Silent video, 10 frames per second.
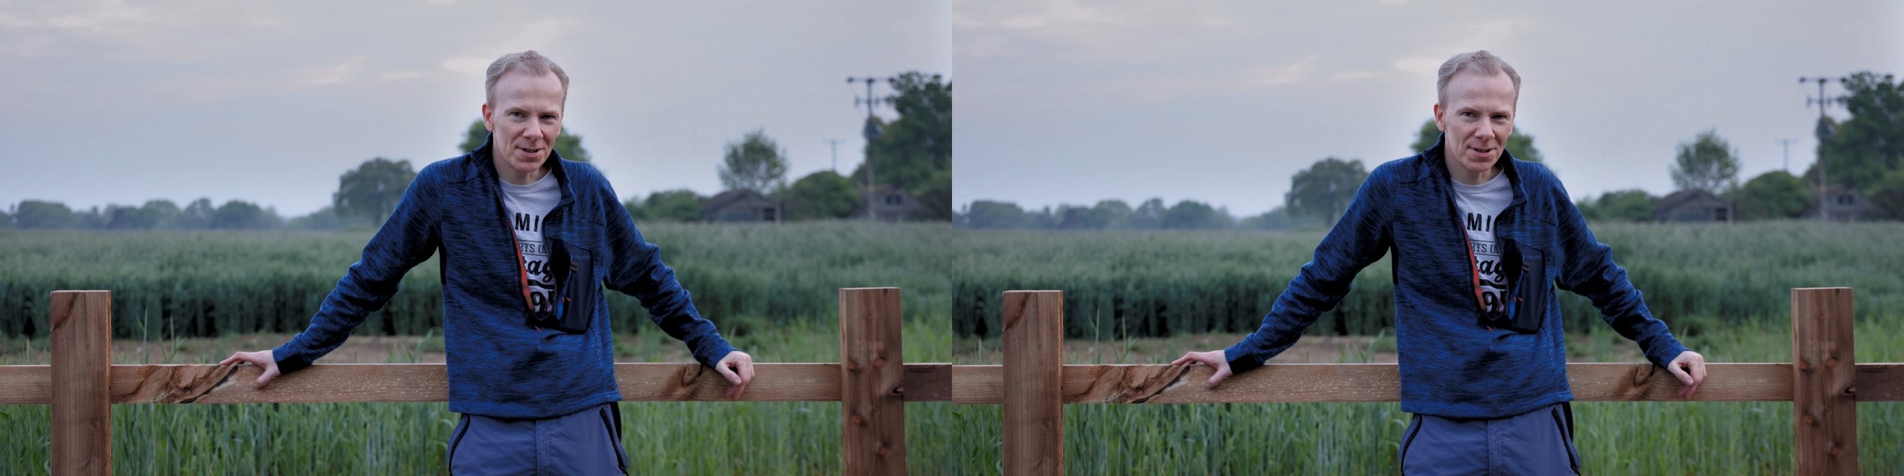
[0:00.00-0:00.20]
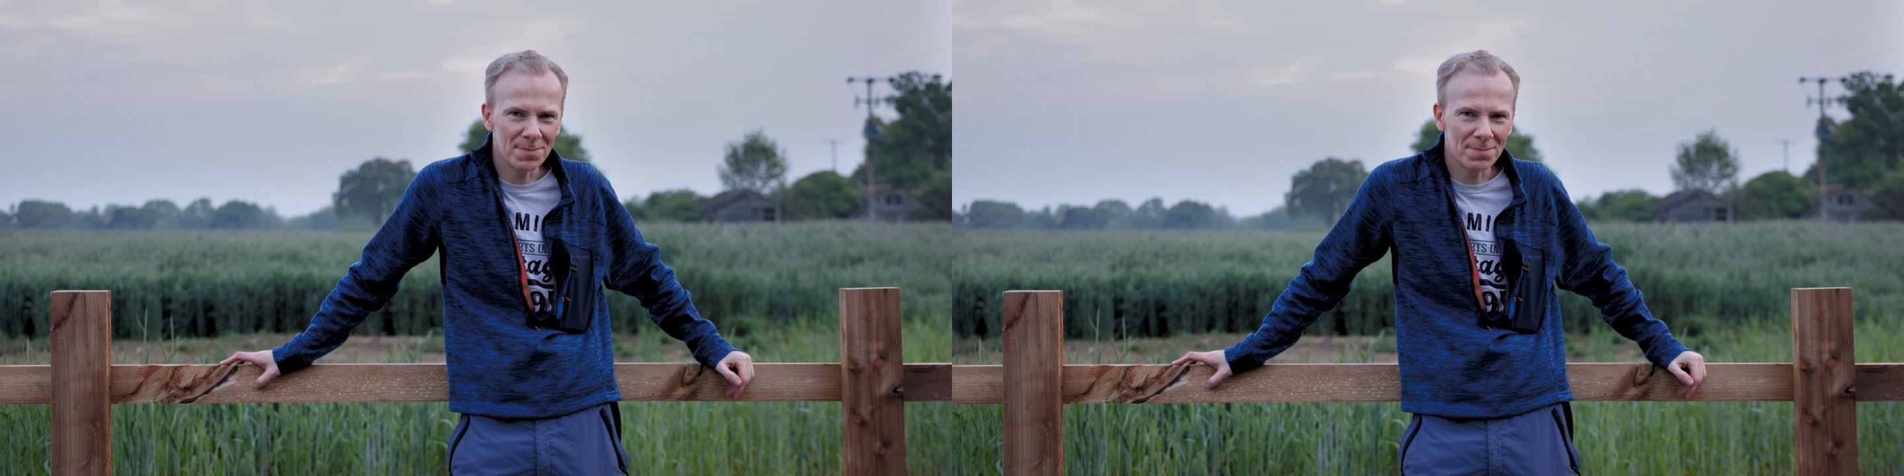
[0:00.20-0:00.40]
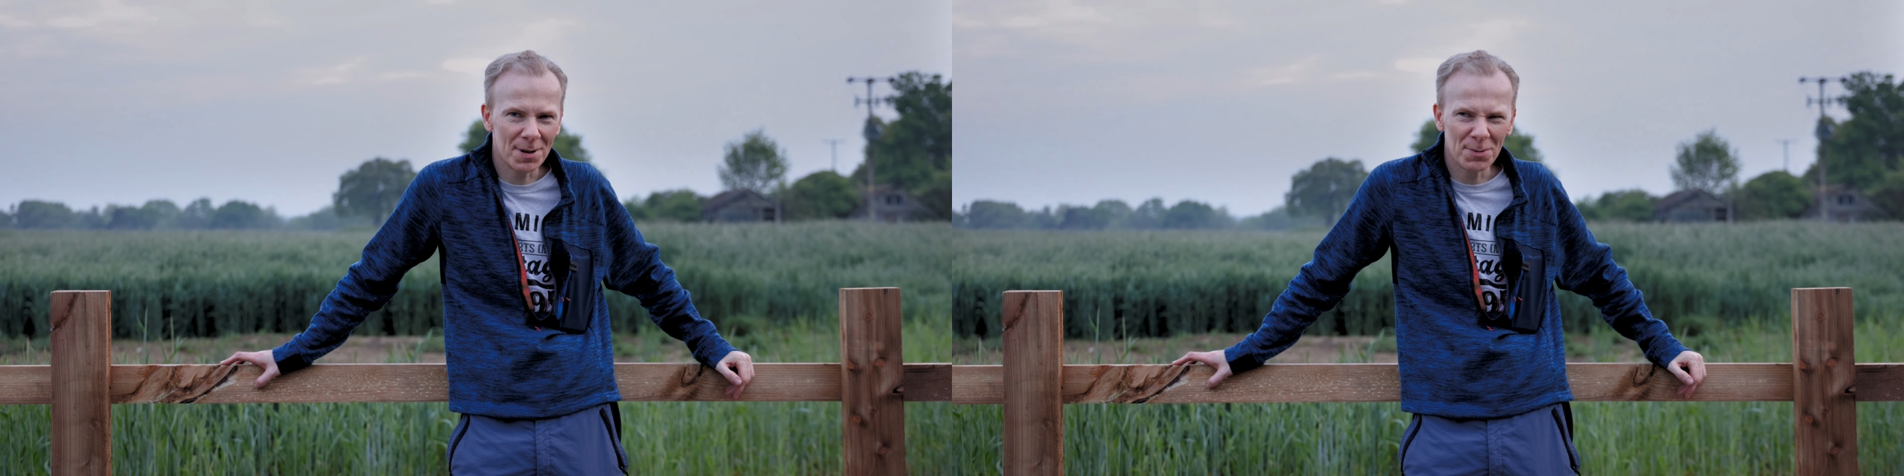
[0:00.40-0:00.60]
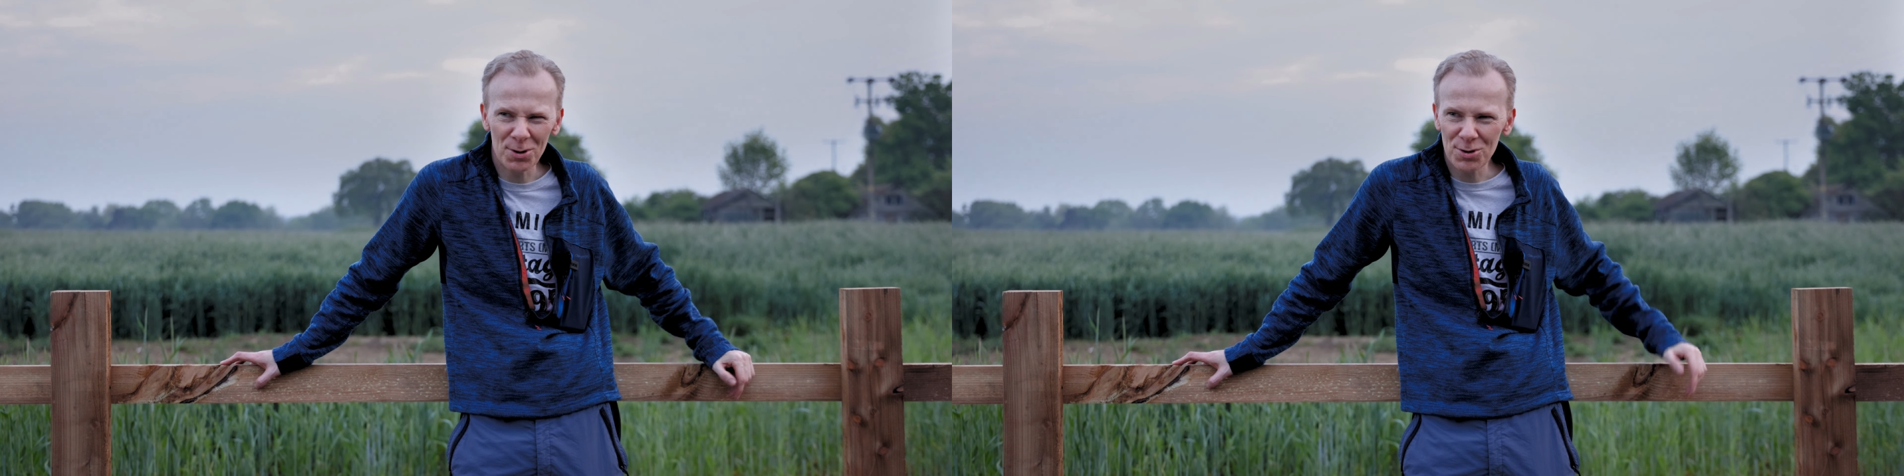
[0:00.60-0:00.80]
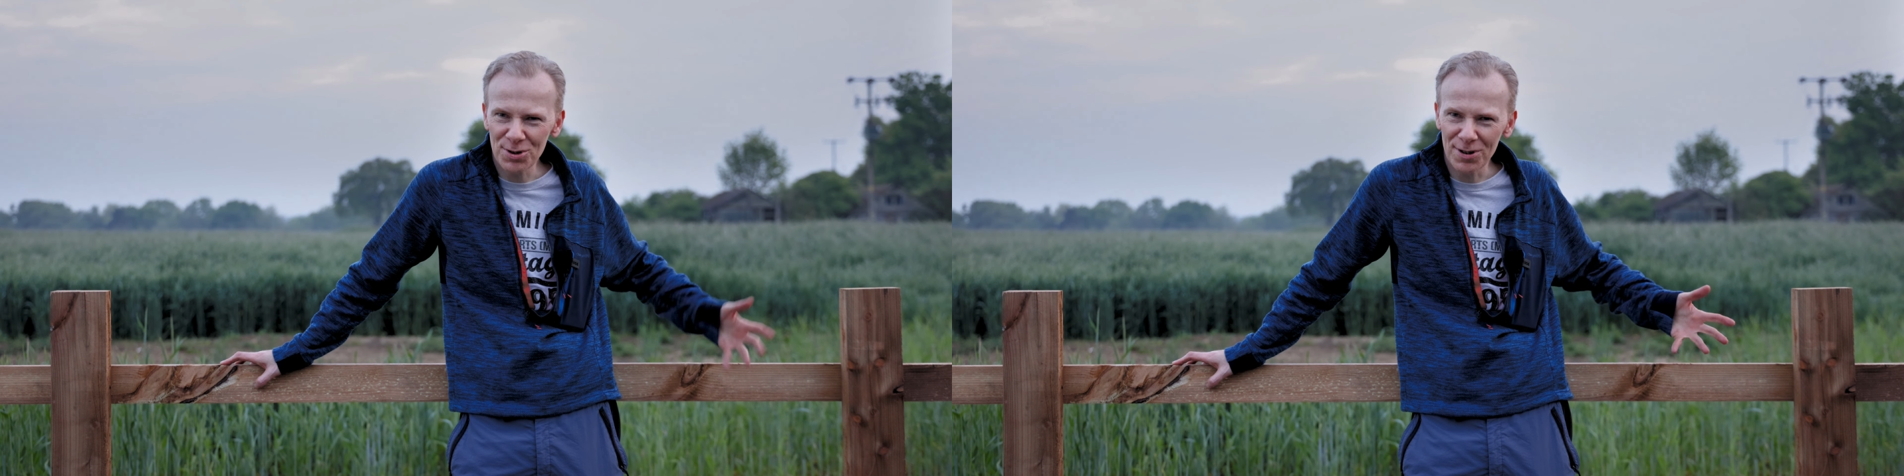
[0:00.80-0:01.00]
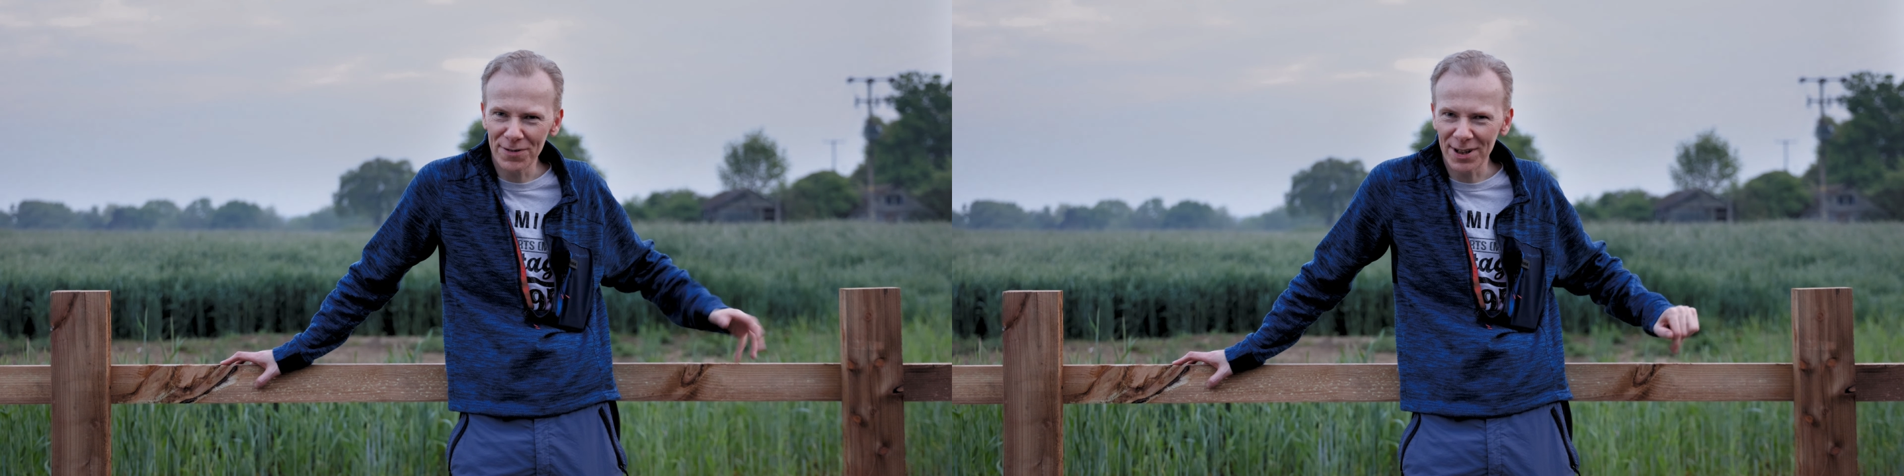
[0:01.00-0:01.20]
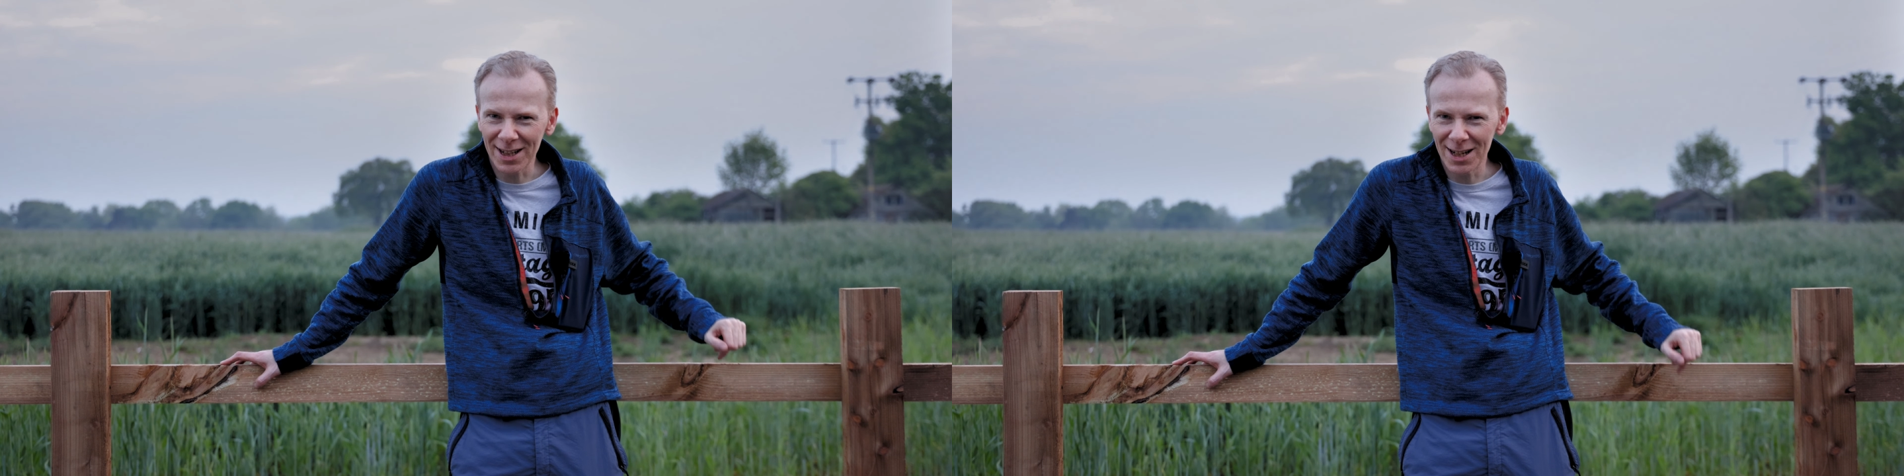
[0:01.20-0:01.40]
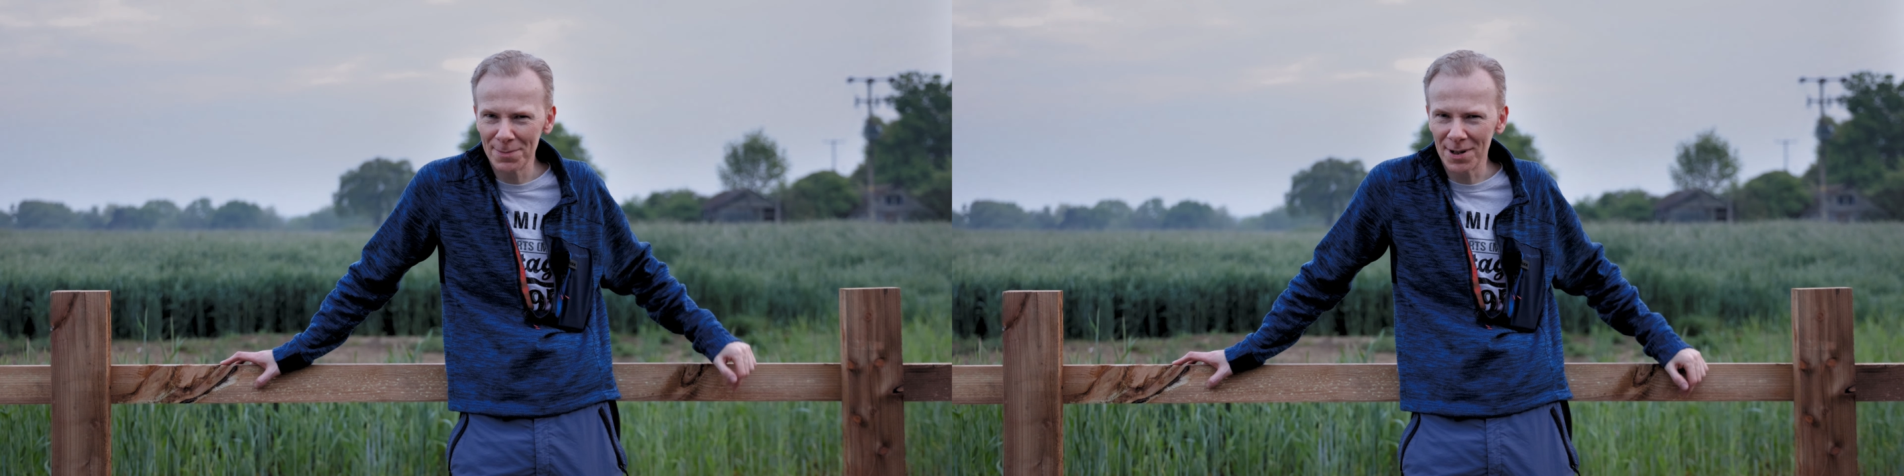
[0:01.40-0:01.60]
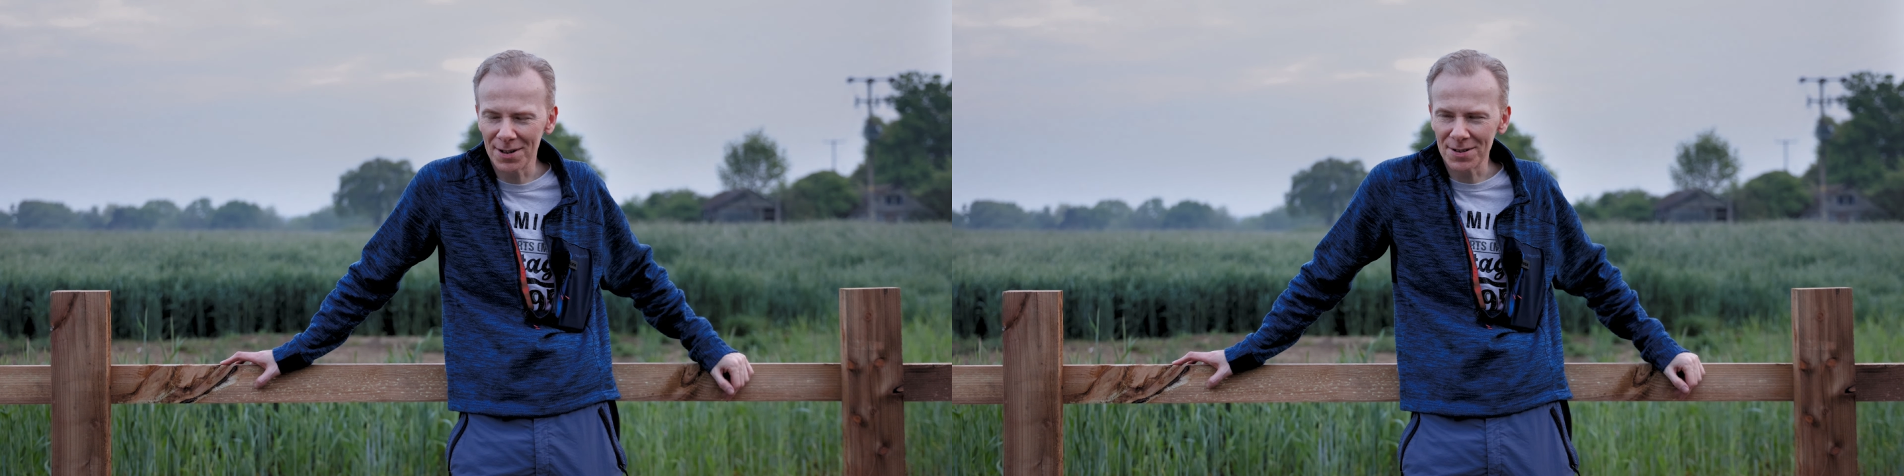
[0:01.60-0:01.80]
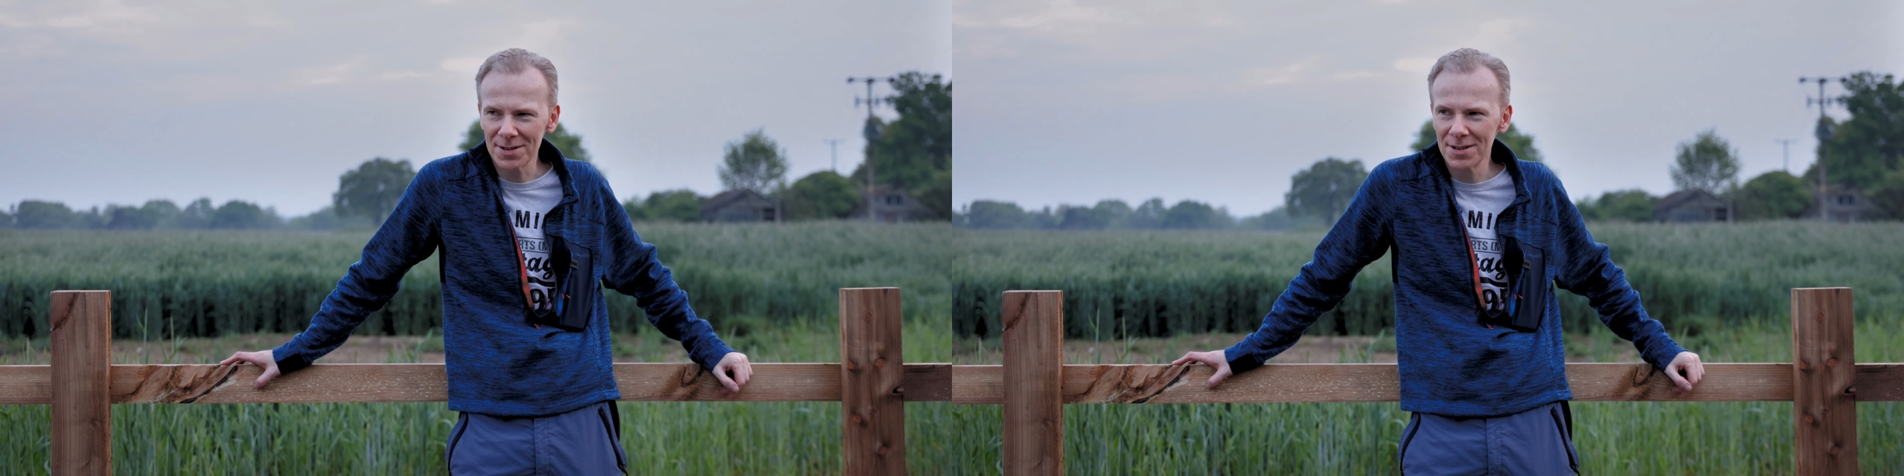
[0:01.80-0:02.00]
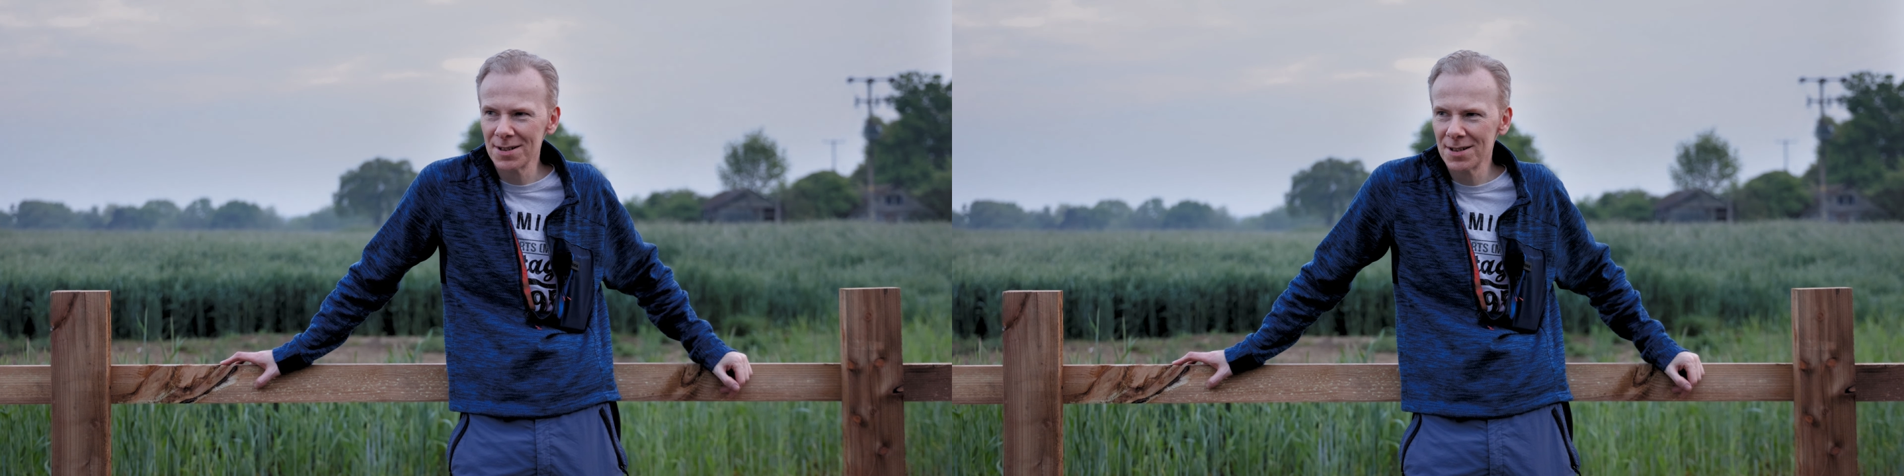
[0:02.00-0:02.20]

I'm not sure if they came out.